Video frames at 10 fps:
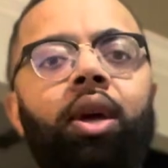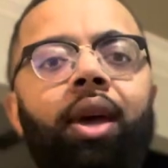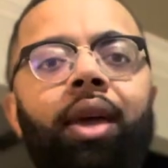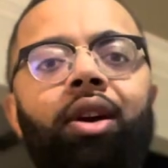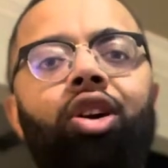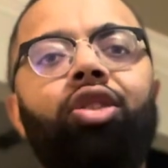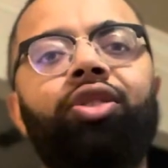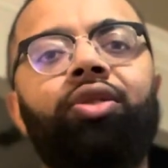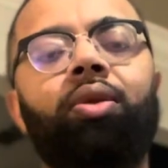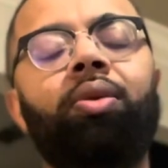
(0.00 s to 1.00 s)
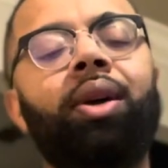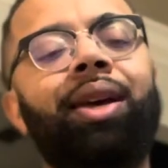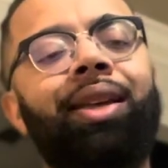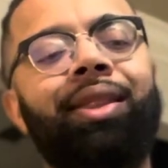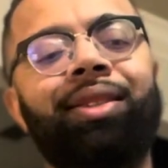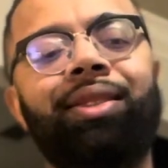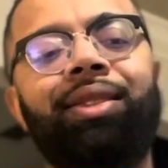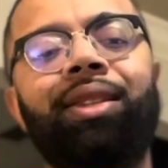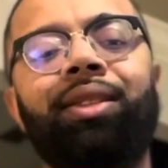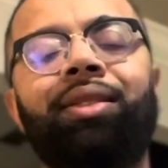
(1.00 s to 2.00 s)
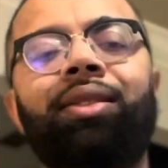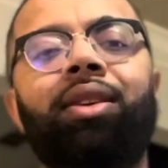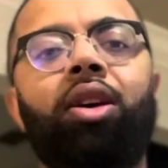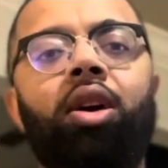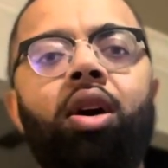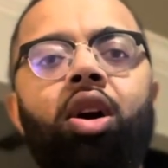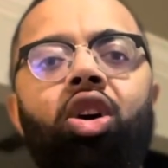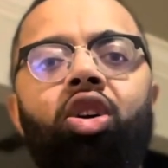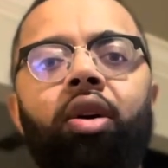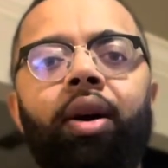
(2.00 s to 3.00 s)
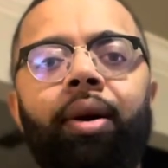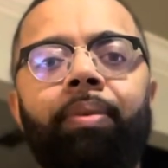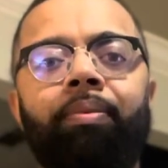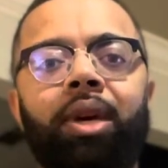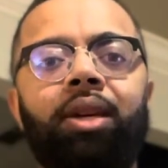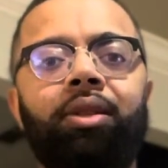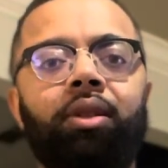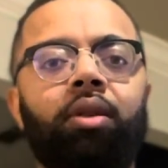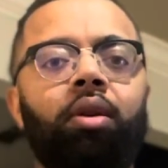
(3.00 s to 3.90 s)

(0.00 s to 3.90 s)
And also the scents are amazing.